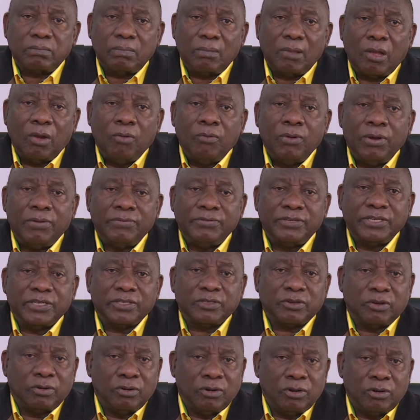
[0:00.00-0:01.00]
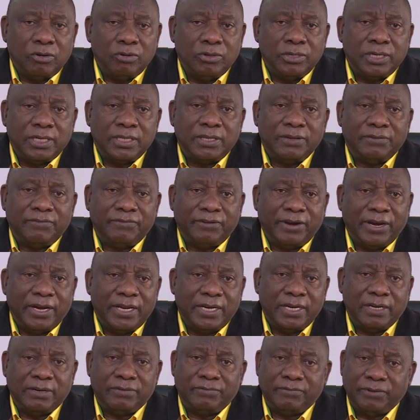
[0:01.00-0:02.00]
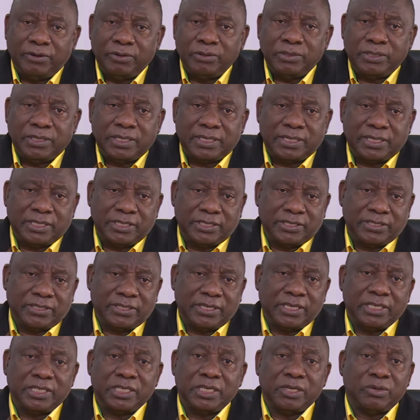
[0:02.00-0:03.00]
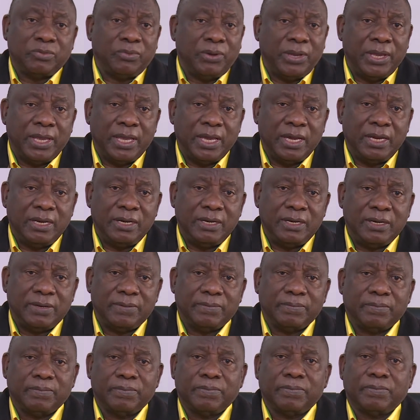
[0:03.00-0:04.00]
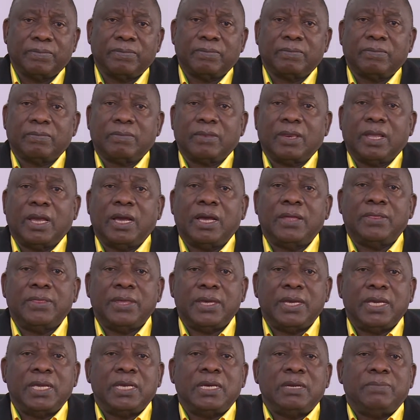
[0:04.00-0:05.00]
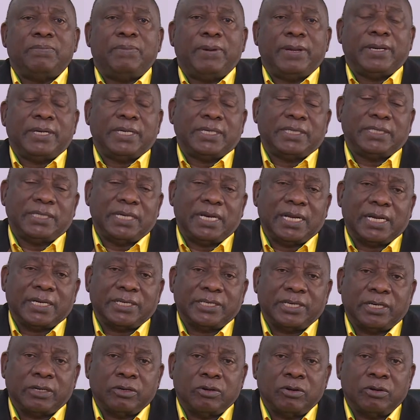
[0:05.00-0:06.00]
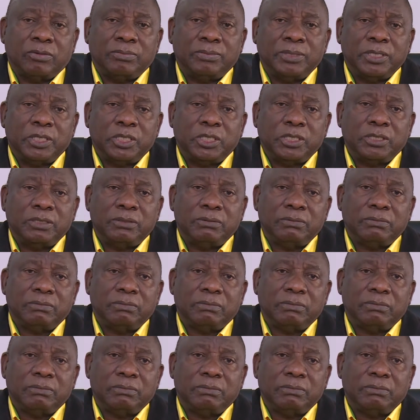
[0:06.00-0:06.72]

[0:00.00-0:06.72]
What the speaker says: We have just concluded the final voter registration weekend, and the Independent Electoral Commission